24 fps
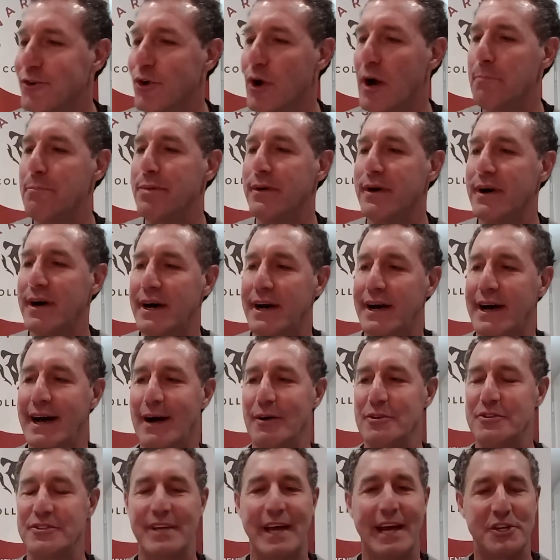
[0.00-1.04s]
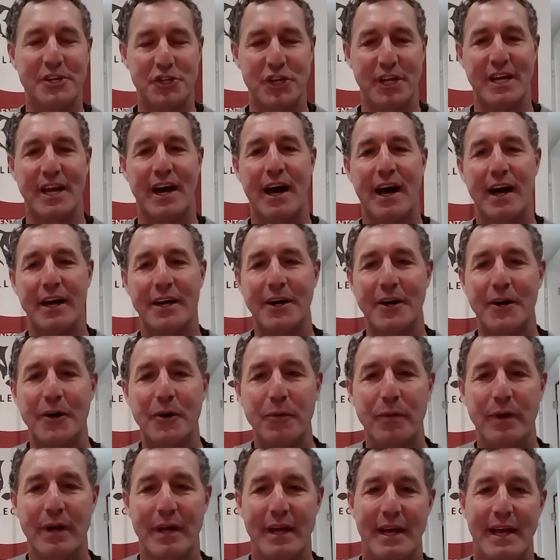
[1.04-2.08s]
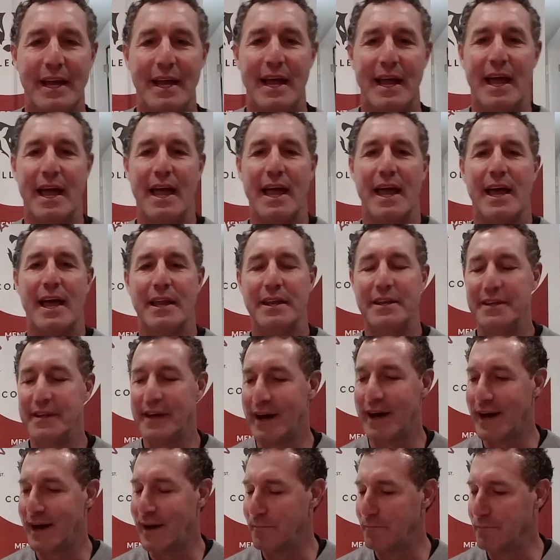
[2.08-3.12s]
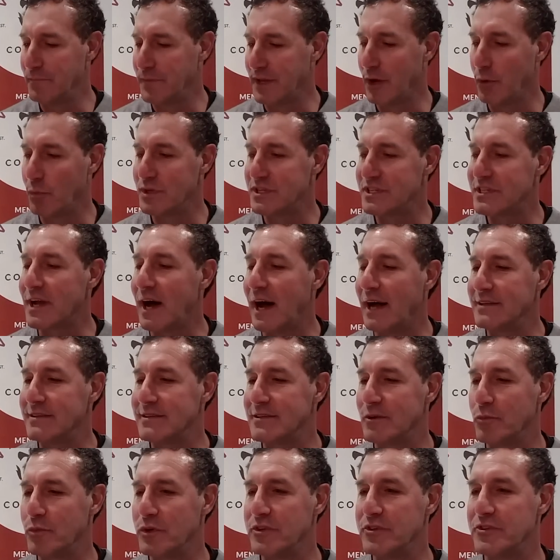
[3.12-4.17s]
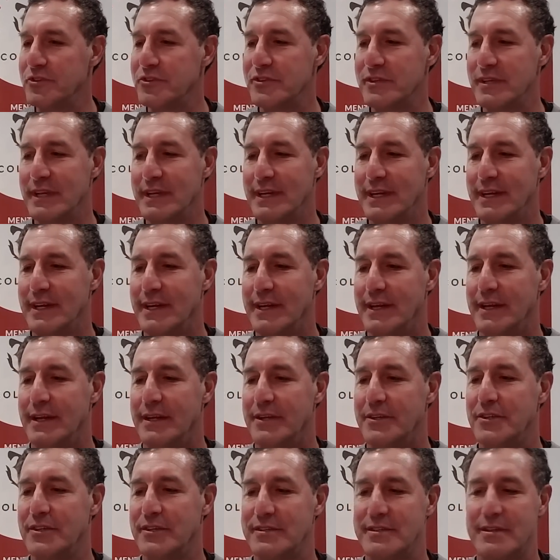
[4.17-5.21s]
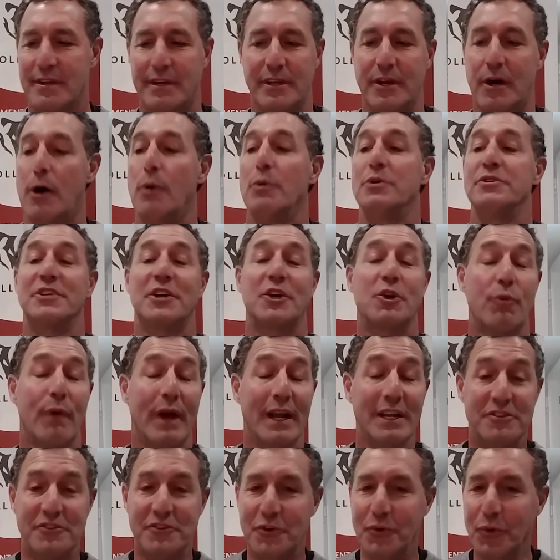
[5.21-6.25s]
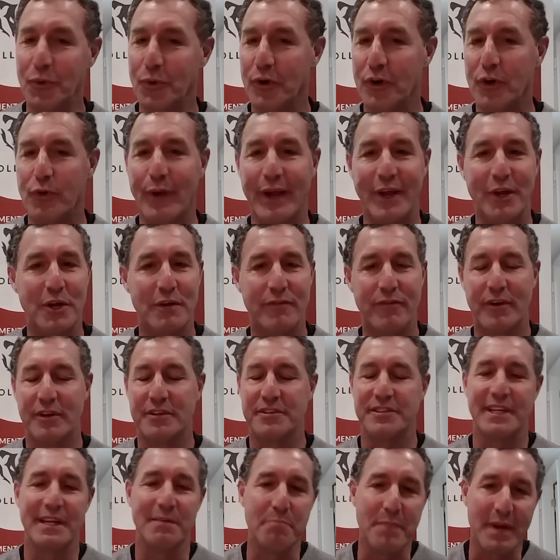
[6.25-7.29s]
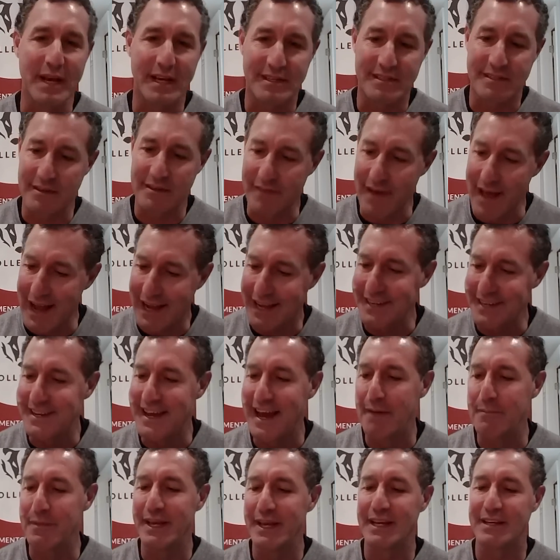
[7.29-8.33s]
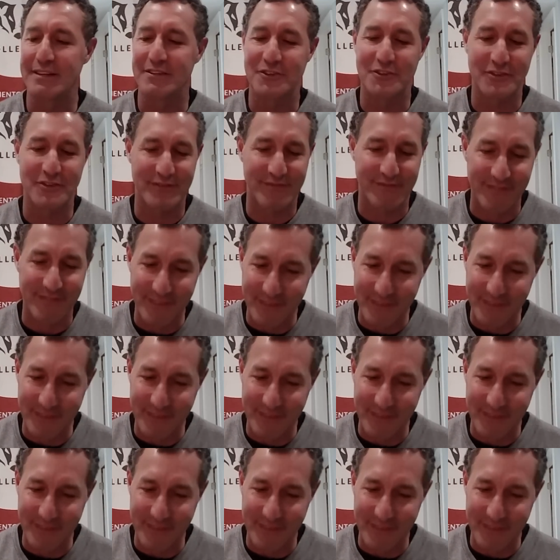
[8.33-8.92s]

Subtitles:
Grew up outside Chicago, and Wisconsin was just always a great school, great university, mix of academics,